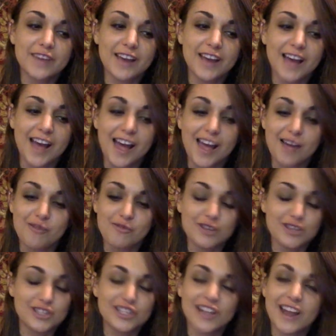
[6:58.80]
I
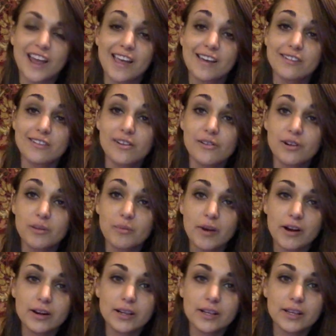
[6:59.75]
wish that I had known
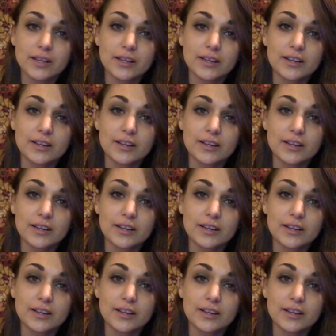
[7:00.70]
about it